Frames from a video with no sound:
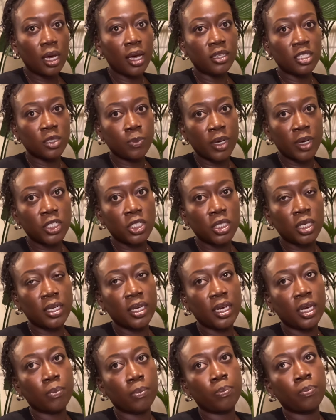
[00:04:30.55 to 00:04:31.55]

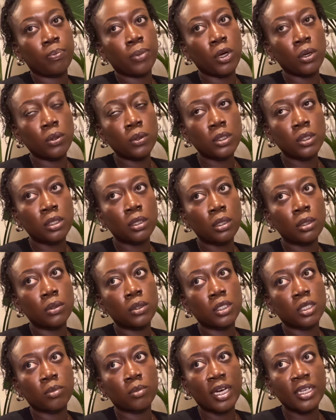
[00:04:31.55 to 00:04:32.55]
especially post
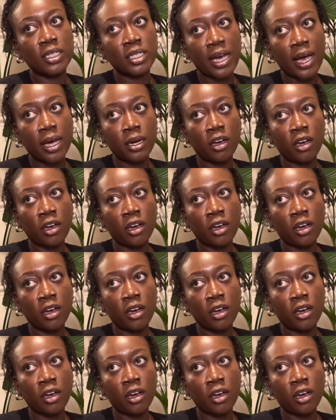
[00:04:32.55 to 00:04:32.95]
losing my dad.